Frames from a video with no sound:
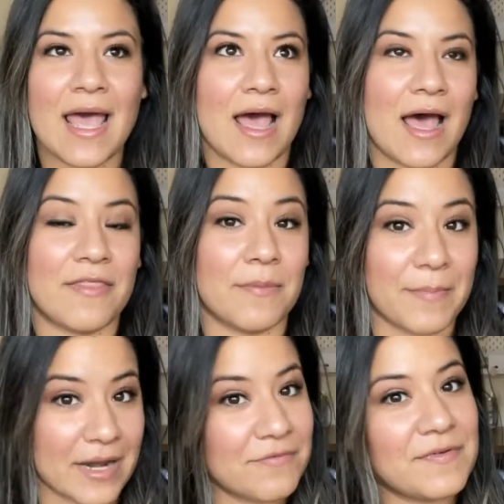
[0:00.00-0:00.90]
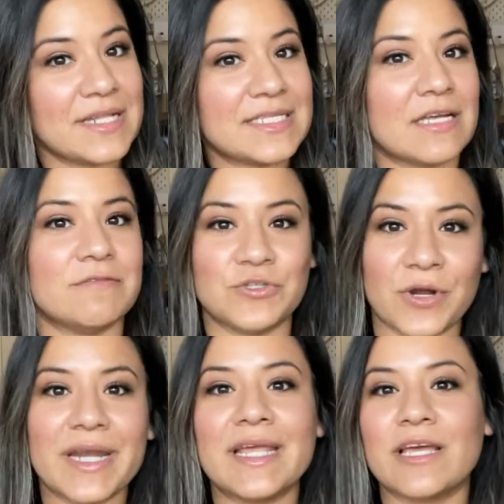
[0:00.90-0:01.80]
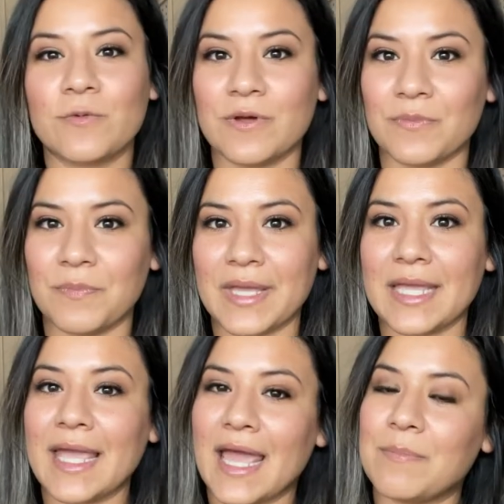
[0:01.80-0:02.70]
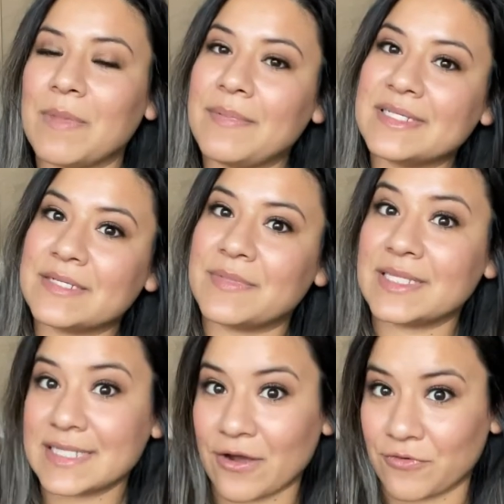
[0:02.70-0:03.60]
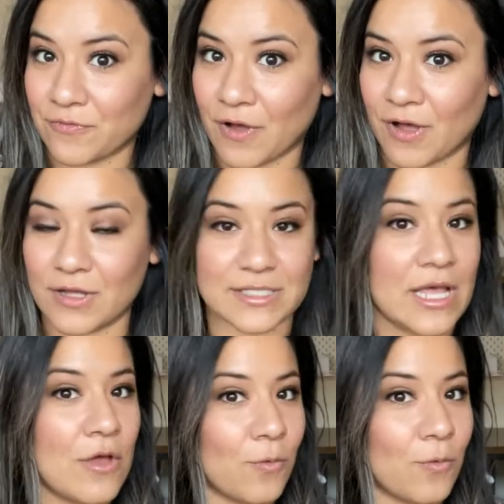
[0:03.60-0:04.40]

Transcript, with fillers: uh, the benefits of joining a quilt bee and maybe some of the downfalls,